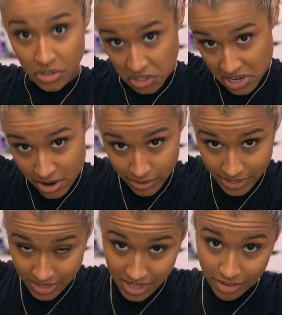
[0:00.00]
So now
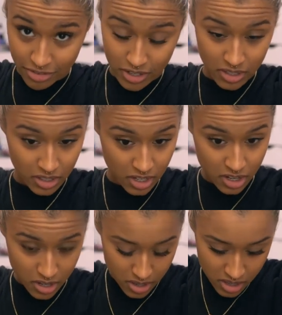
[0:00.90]
it's definitely
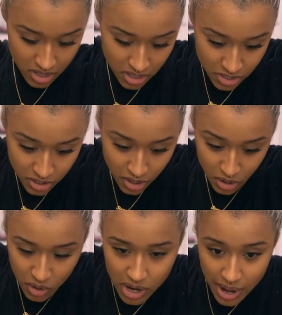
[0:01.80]
good.
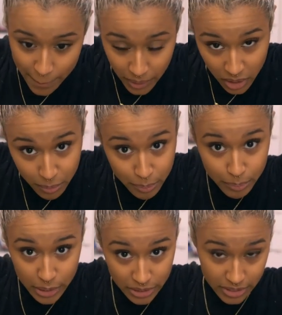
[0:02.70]
So I'm gonna
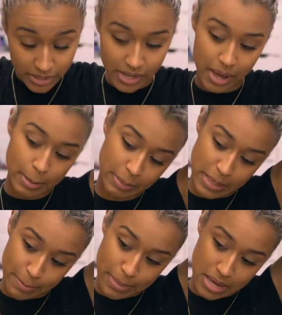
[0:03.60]
put this up in
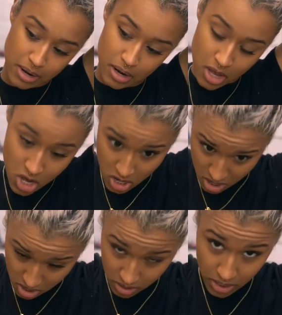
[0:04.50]
a bun
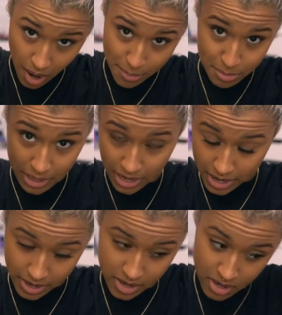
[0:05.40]
on the top of my
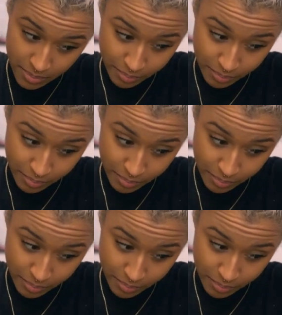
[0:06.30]
head.